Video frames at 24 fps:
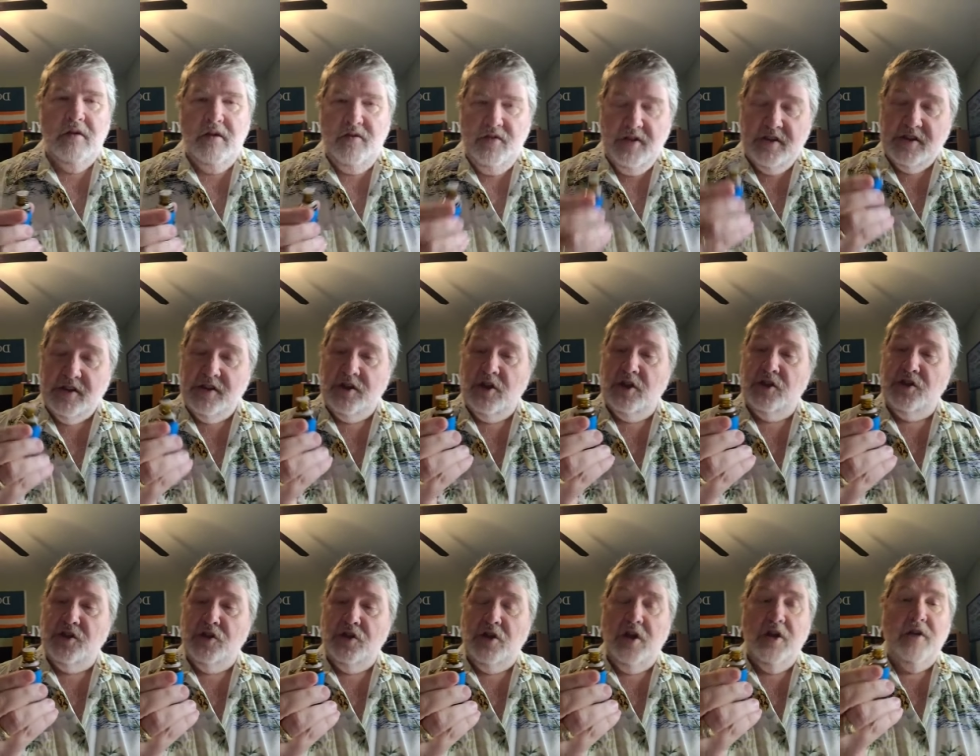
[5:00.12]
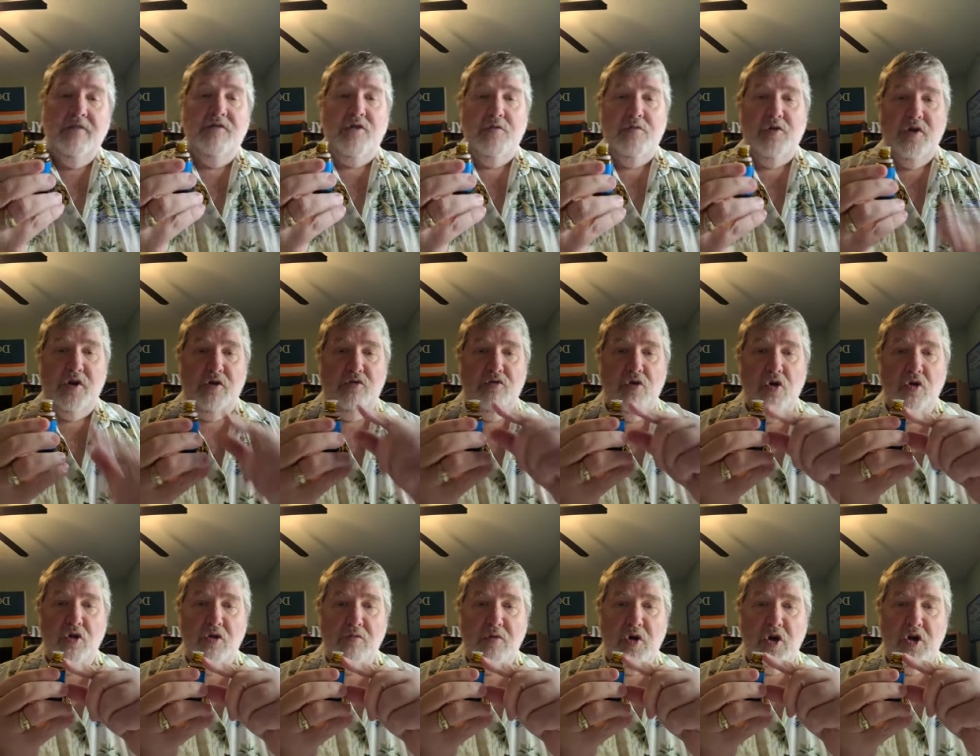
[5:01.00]
This is also good if you put a
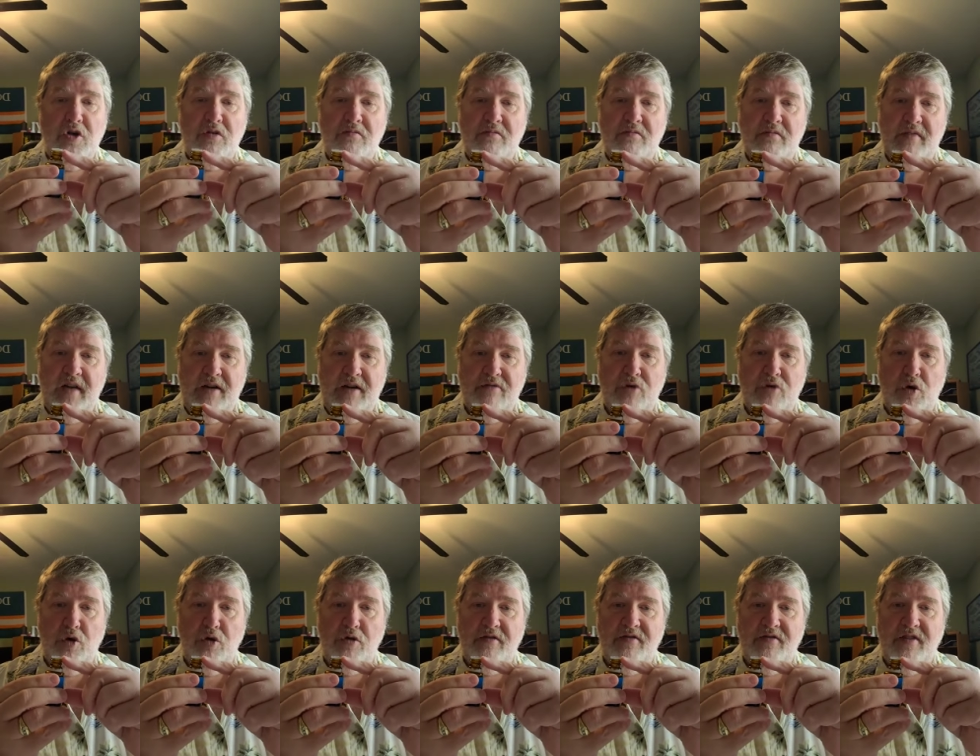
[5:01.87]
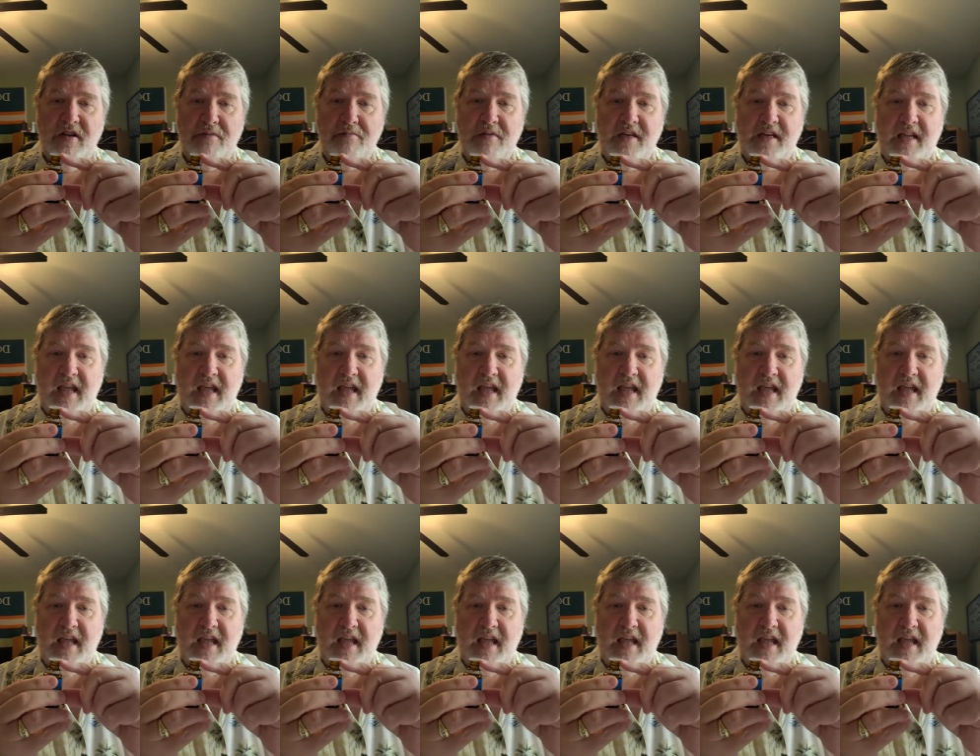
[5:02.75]
roller ball, a roller fitment